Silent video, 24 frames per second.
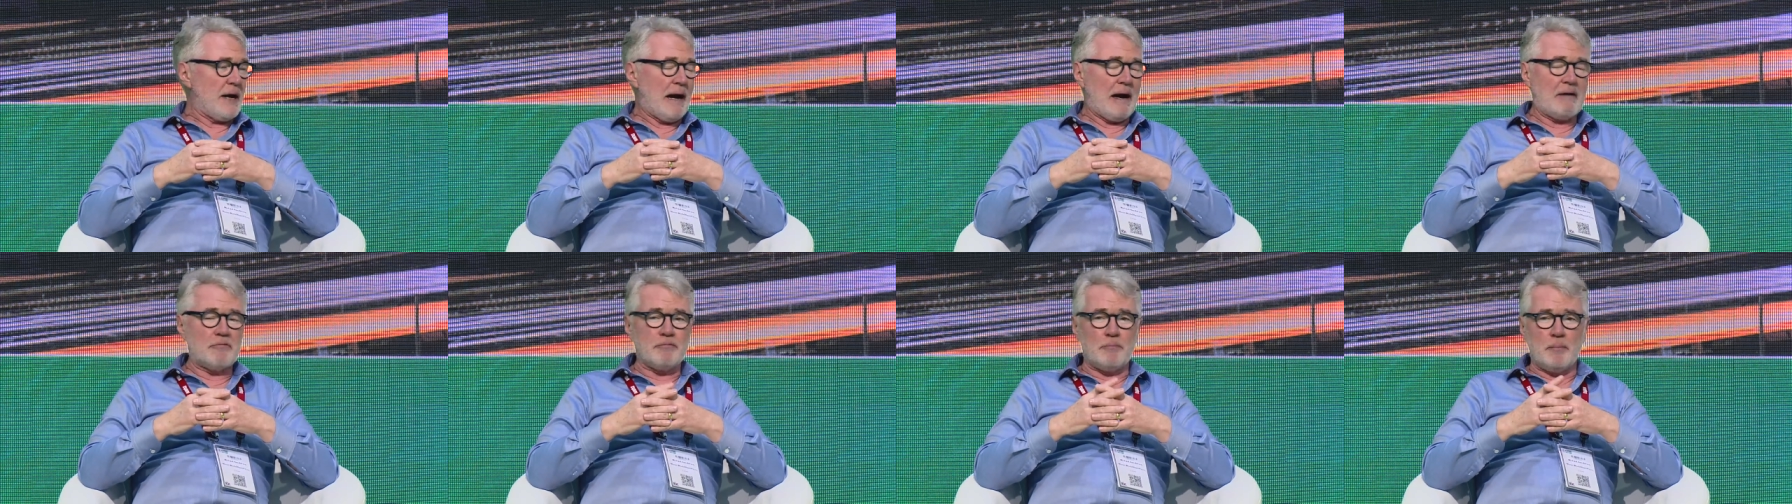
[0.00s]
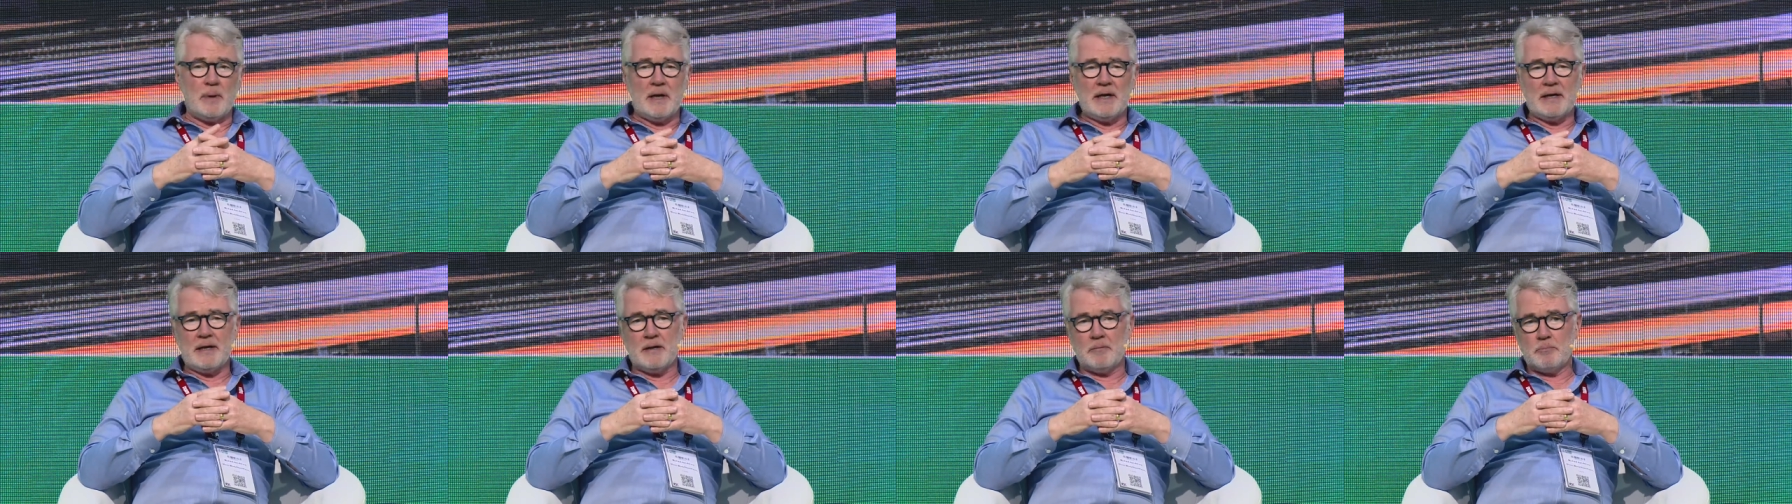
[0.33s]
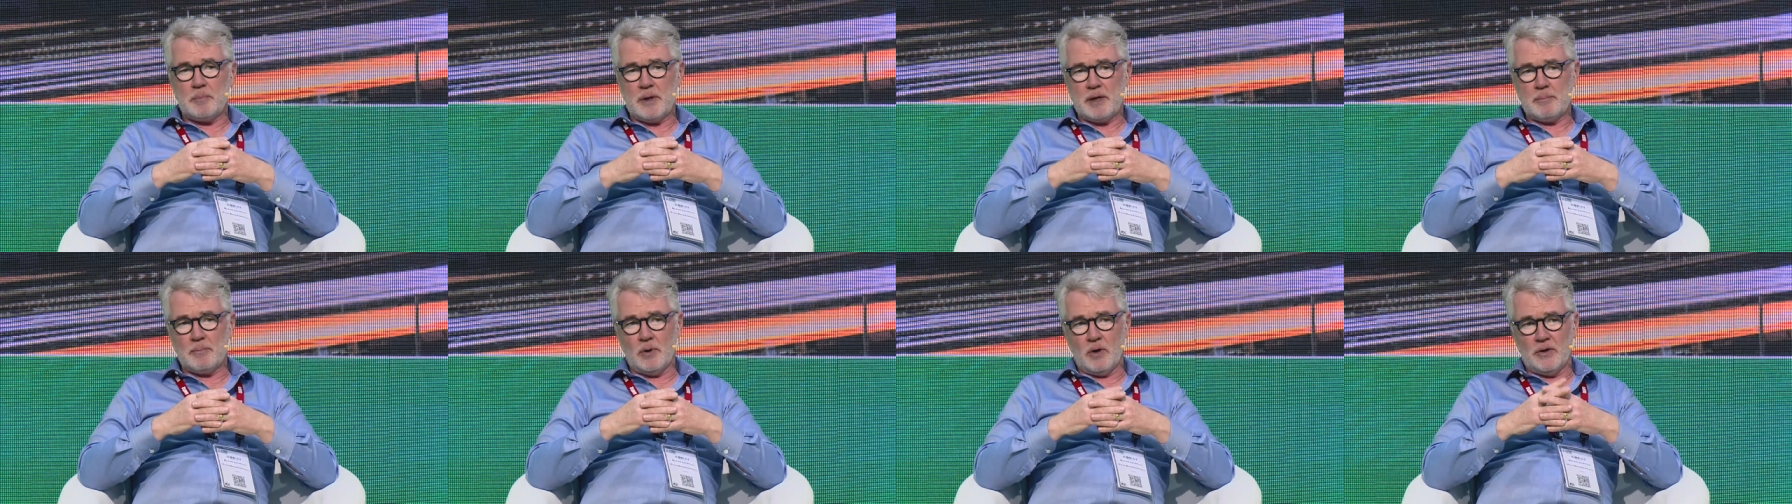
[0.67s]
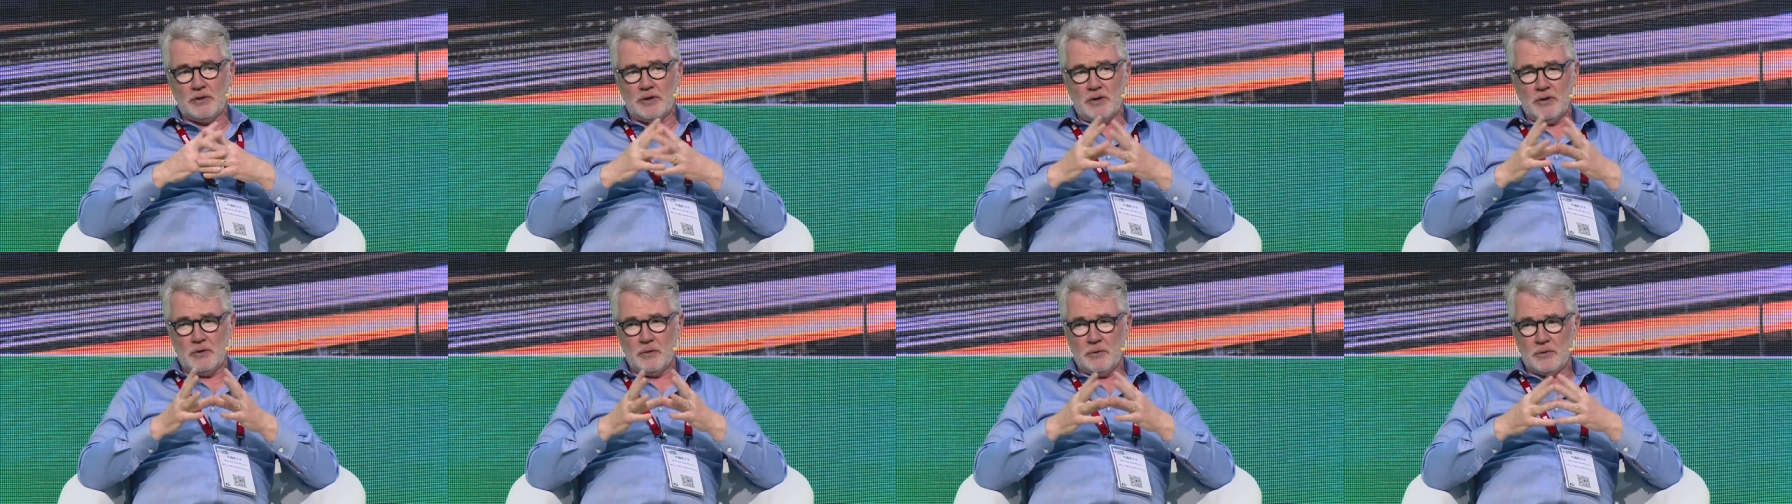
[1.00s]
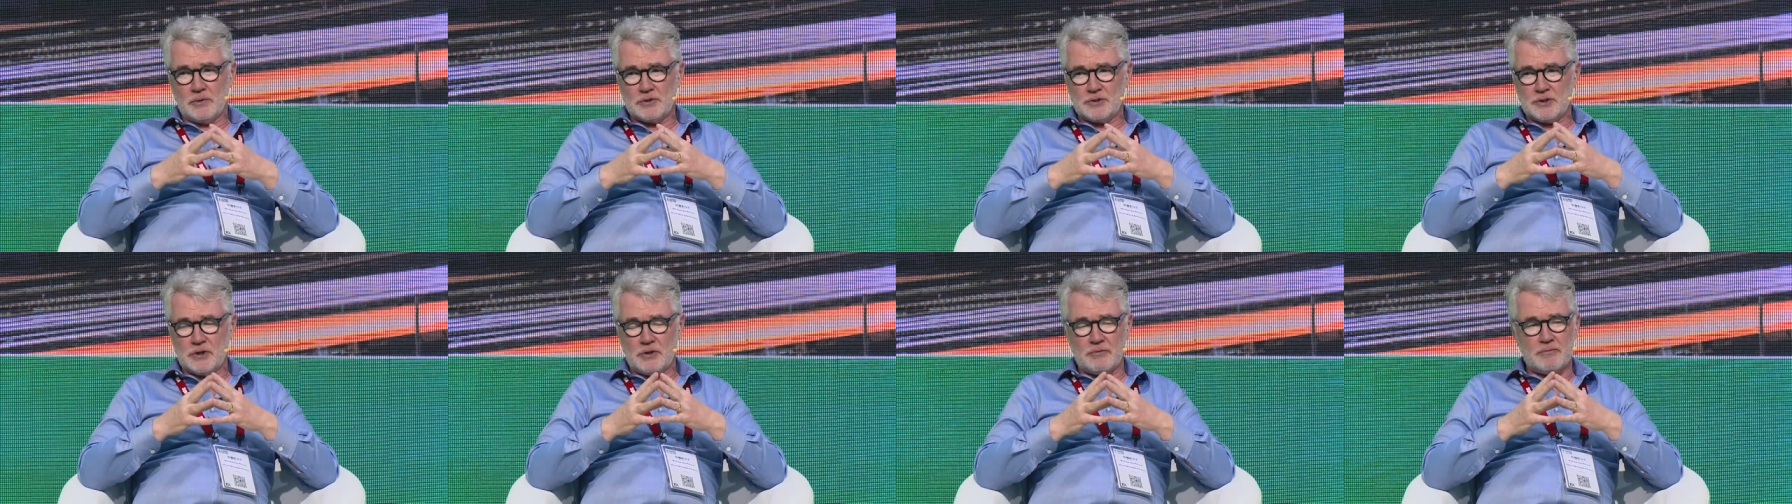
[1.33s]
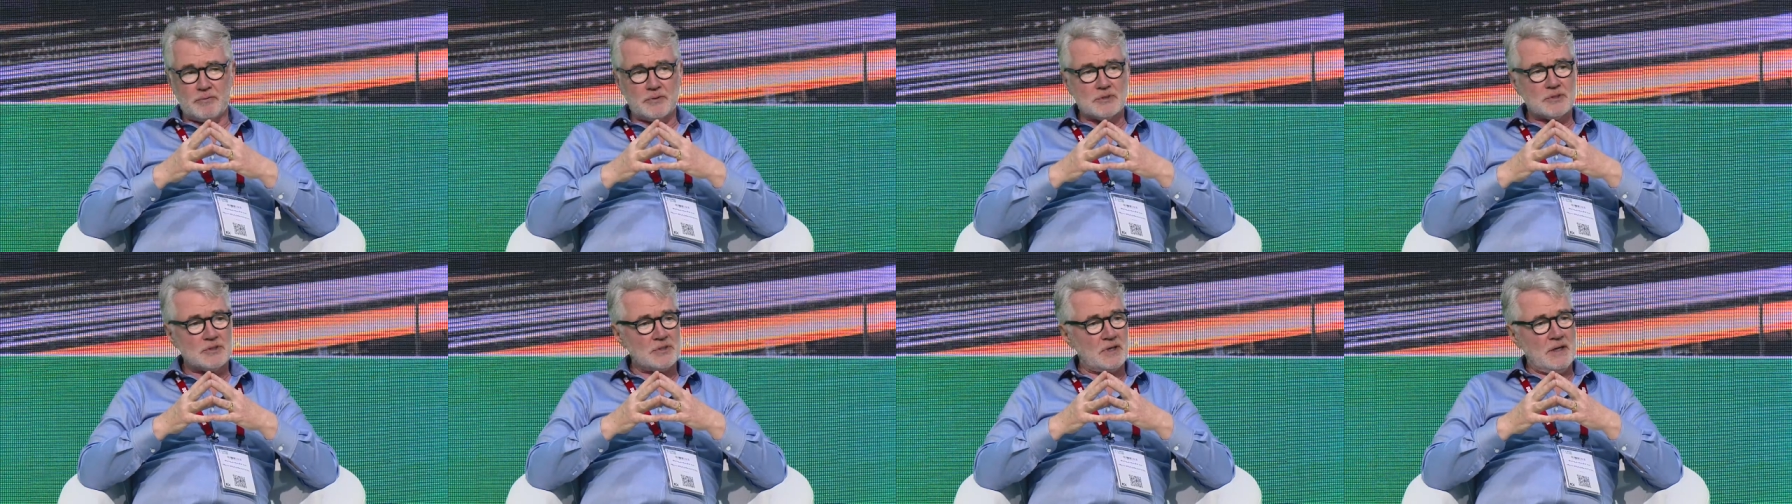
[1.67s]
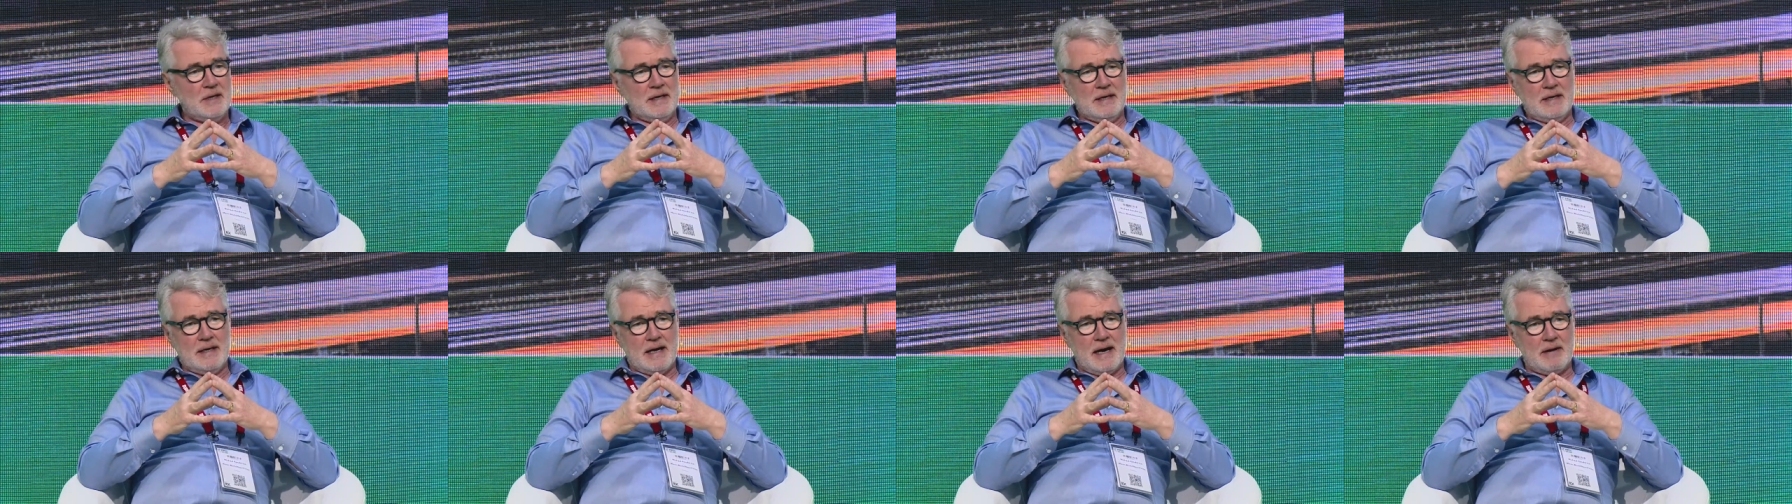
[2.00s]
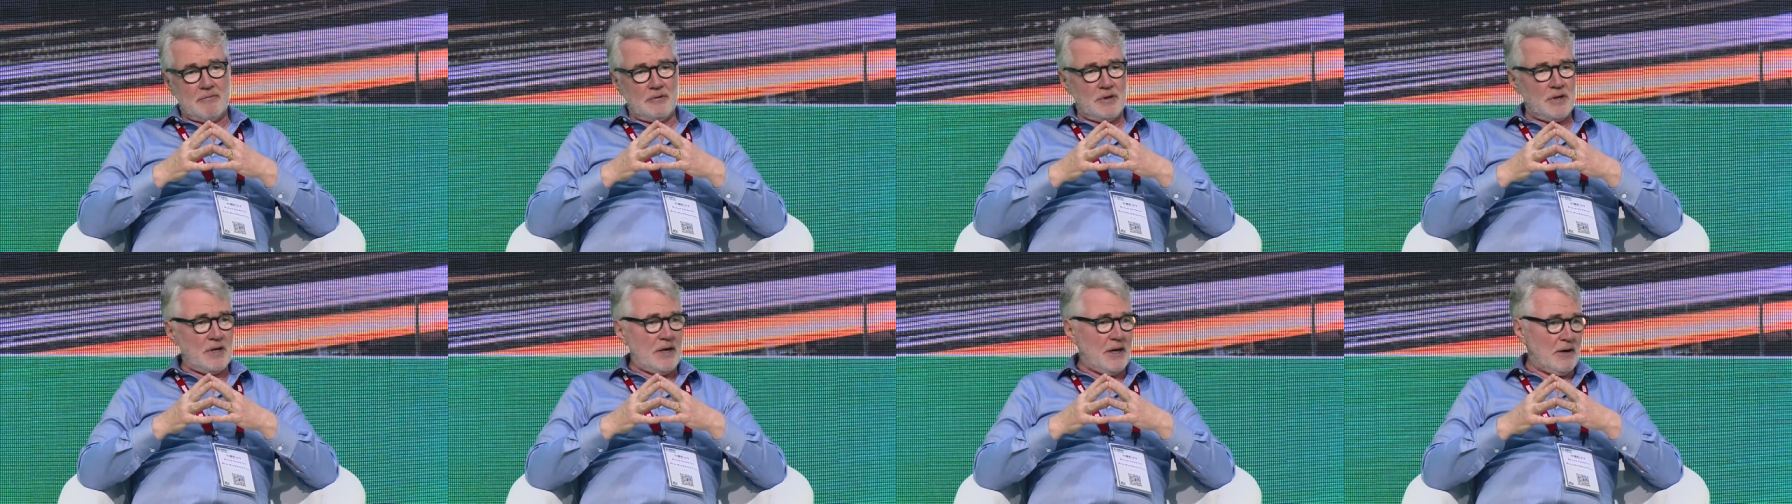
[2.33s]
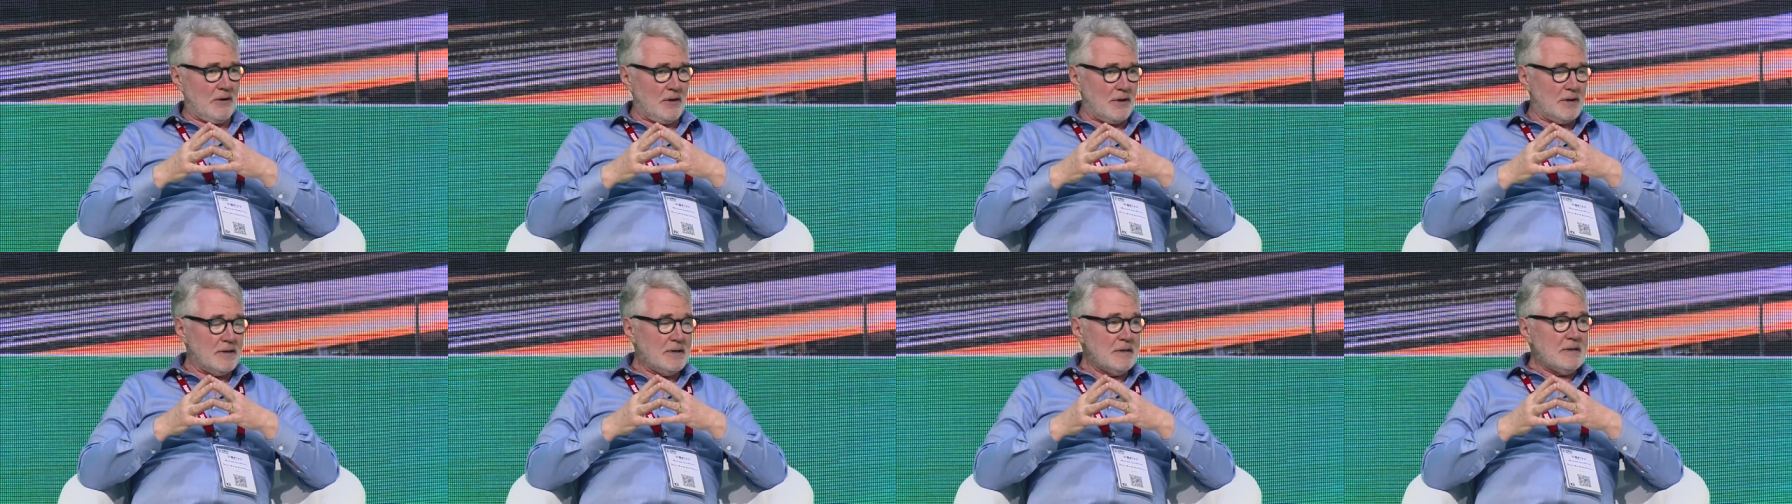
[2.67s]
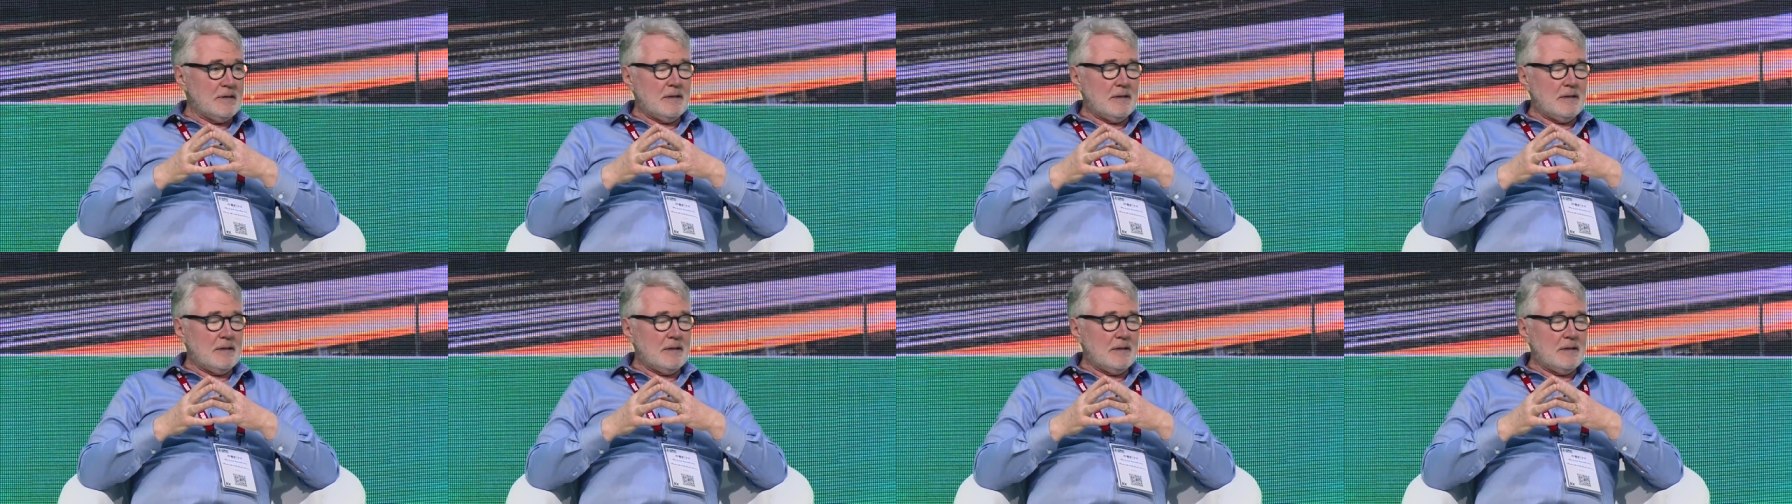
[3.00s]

and a half million people on the lunar surface every year.